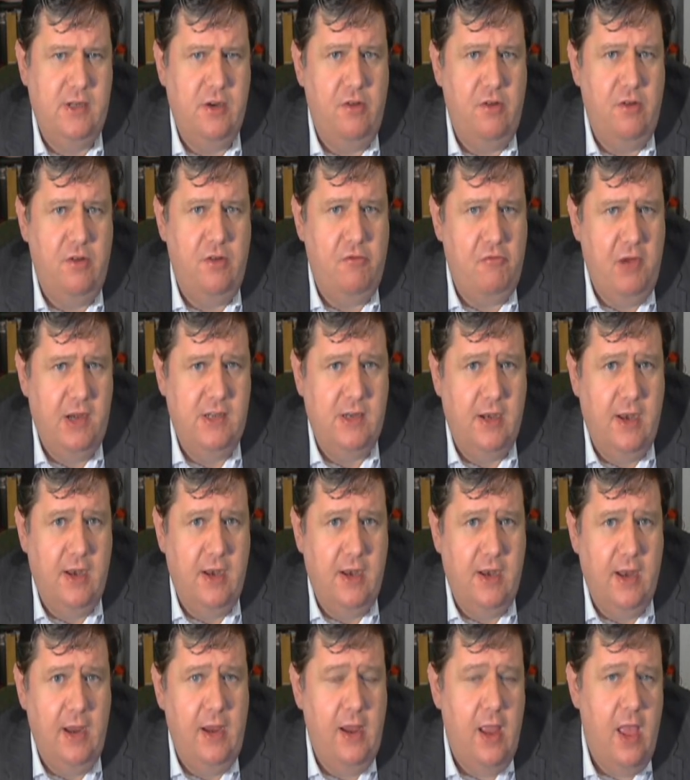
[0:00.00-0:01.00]
rigidly
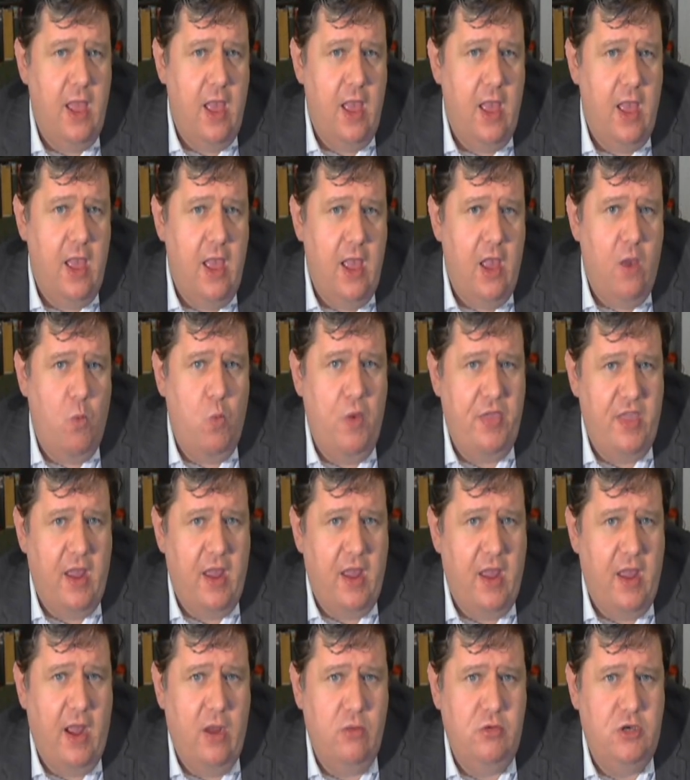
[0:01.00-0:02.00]

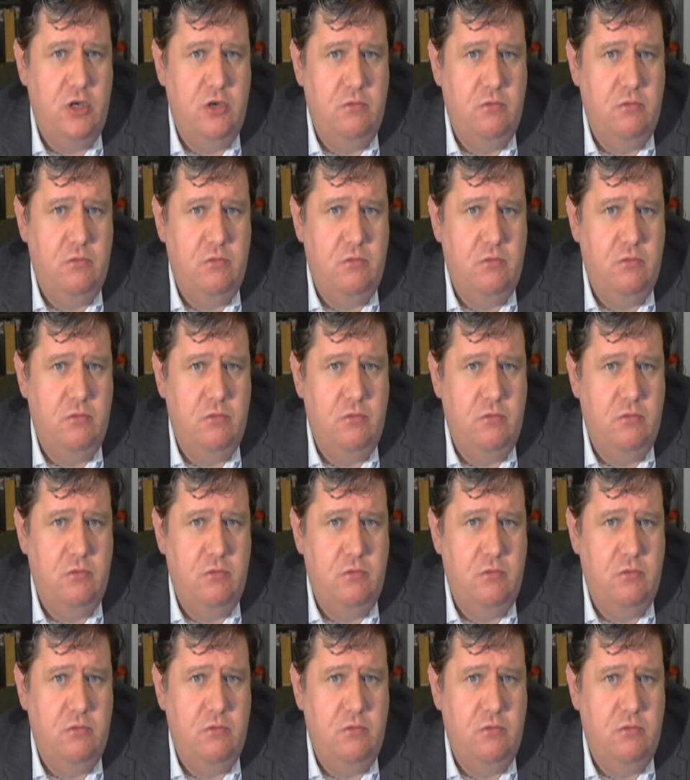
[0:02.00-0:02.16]
without